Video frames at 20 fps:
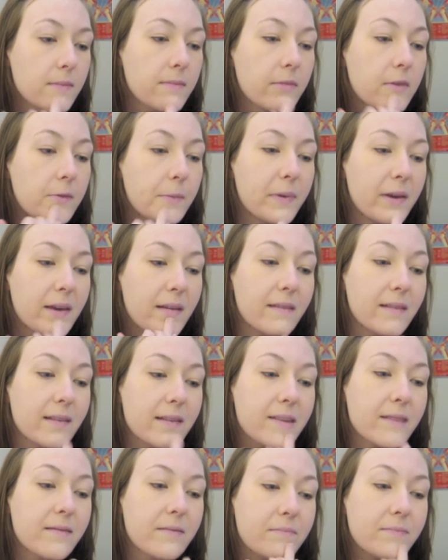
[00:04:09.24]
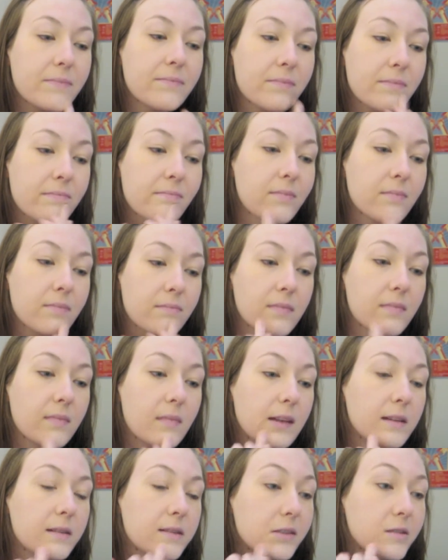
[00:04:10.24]
The pit.
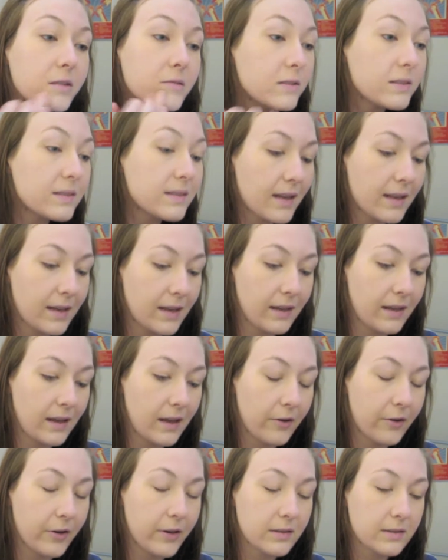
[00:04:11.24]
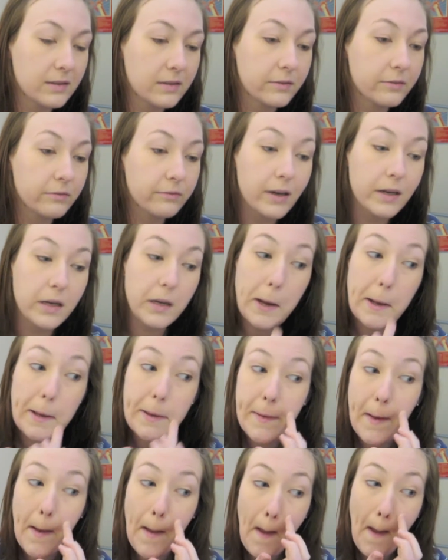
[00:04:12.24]
And sort of just any areas of
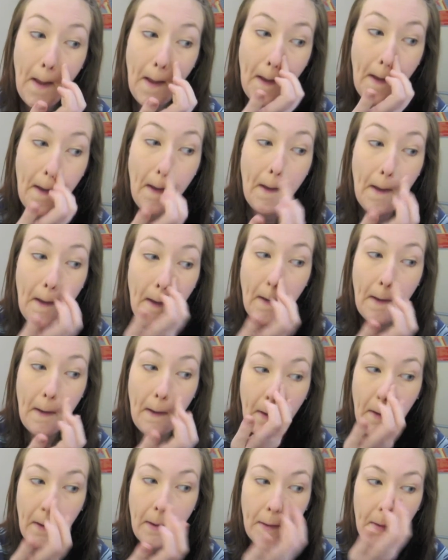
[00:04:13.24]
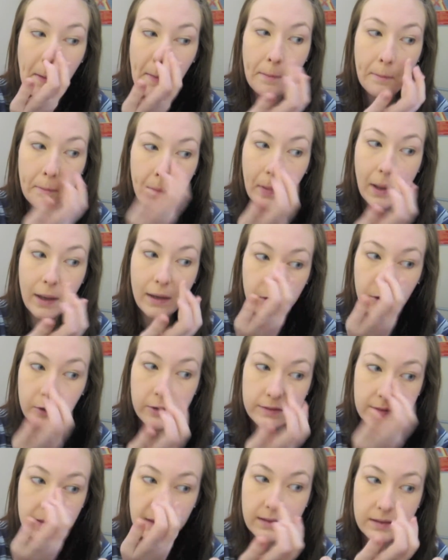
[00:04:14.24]
redness. My
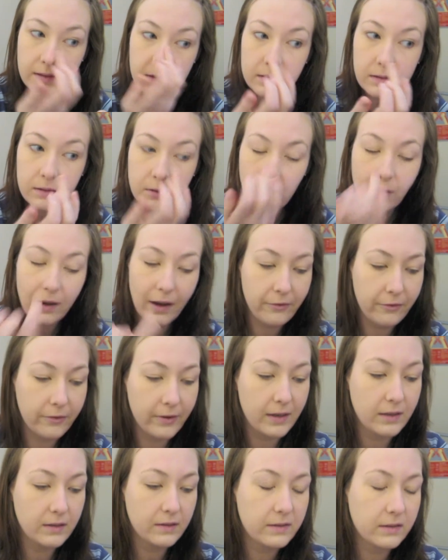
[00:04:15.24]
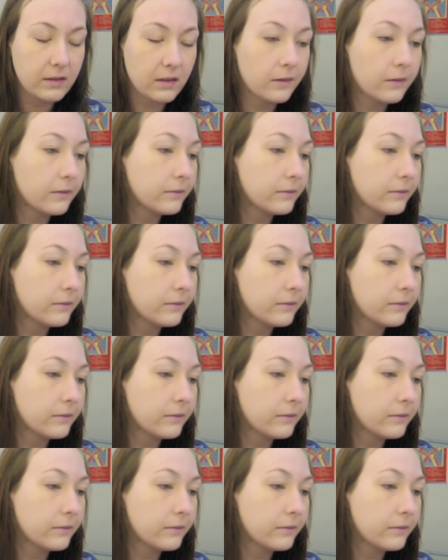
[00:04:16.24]
nose gets quite red, so.